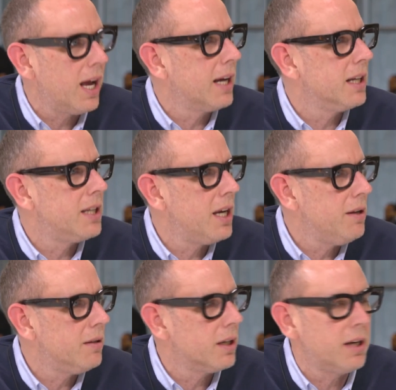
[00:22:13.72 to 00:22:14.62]
and
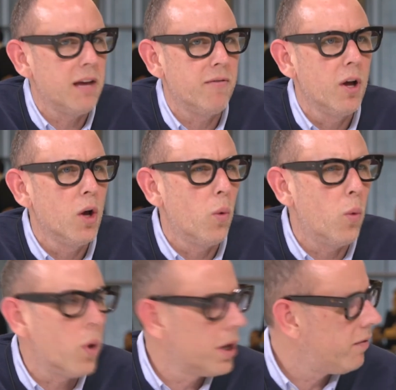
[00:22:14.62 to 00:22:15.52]
continue to give
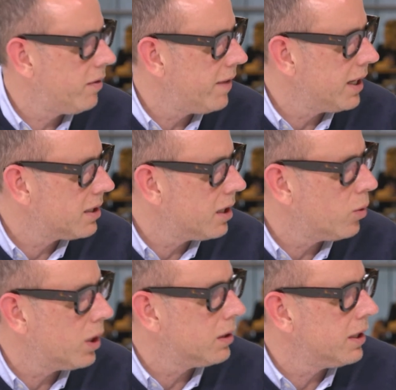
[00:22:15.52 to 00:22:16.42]
wonderful things to the
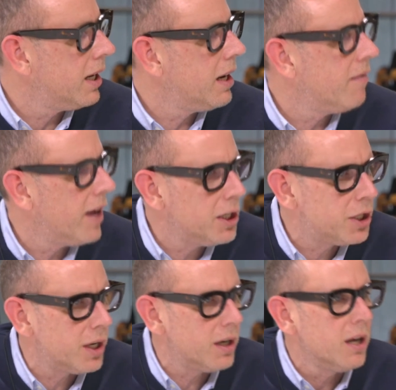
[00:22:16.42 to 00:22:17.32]
world in
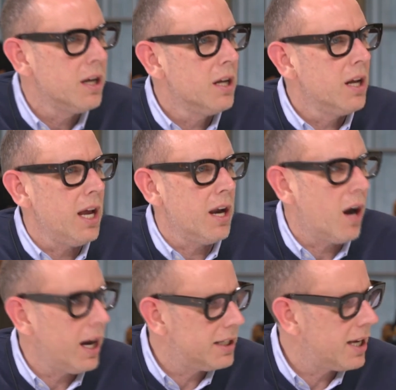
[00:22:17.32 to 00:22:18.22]
innovation, in
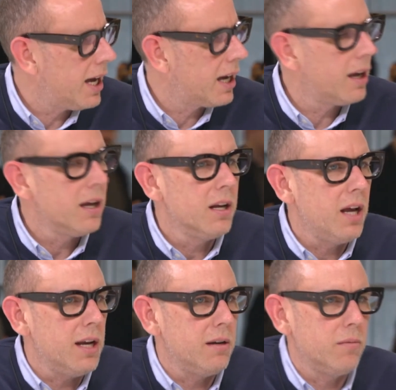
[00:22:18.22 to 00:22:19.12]
high tech,
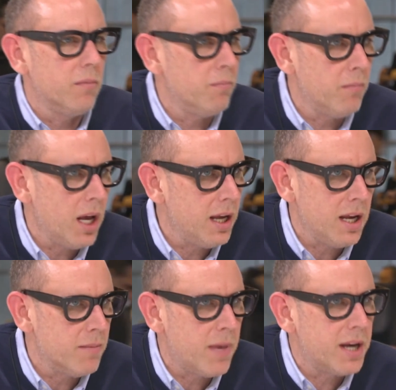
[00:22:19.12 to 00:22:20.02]

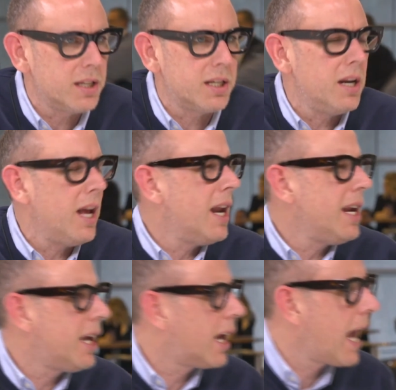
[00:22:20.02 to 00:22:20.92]
in medicine, in
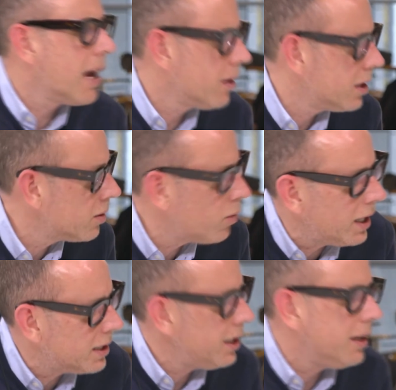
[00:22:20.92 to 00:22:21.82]
any countless of
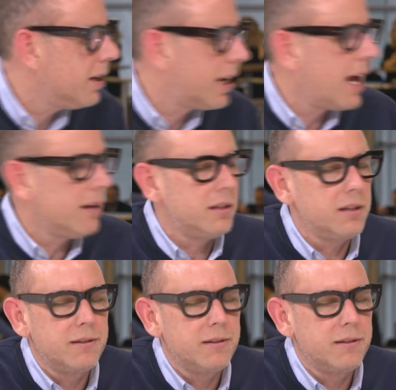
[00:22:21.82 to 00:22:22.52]
ways that you could count.